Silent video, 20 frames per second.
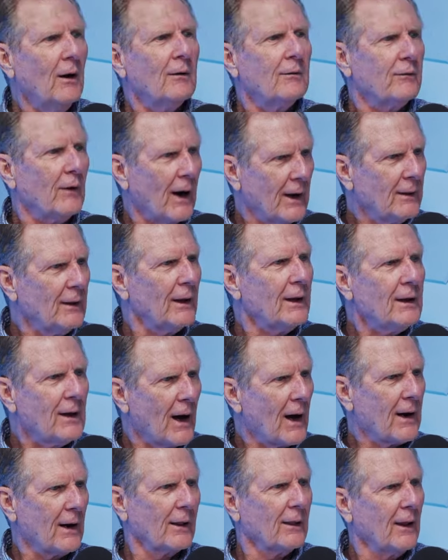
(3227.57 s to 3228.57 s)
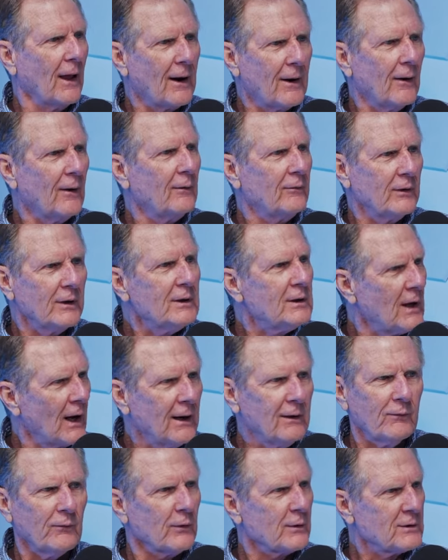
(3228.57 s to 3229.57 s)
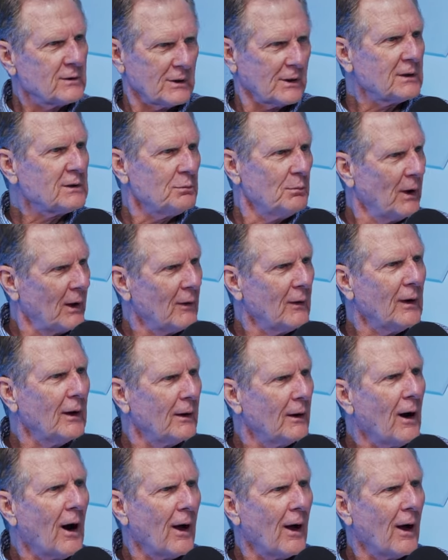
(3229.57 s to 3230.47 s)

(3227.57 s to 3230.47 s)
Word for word: finally got a letter of intent for $6 million.